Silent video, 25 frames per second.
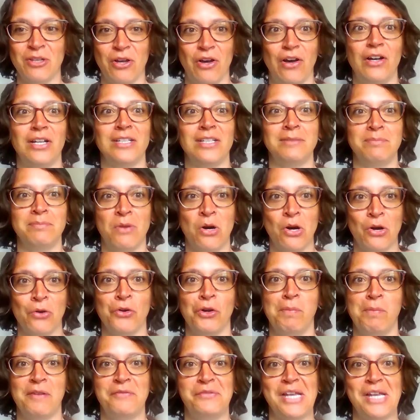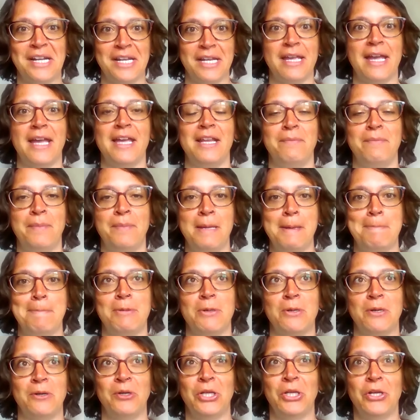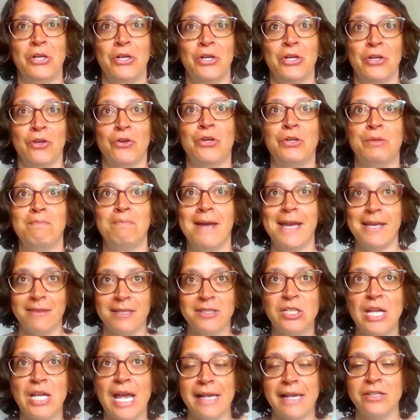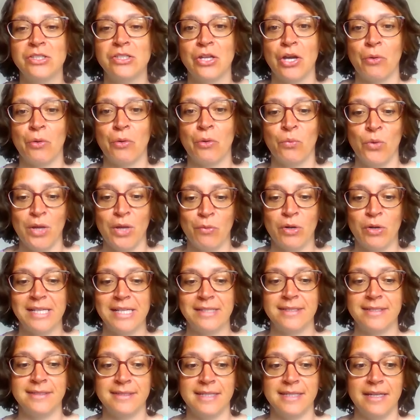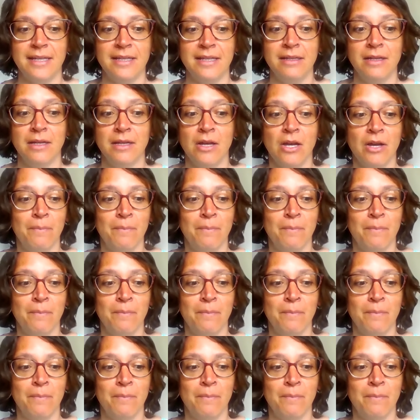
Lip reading: thought a small group of dedicated people could make the change that we wanted to see.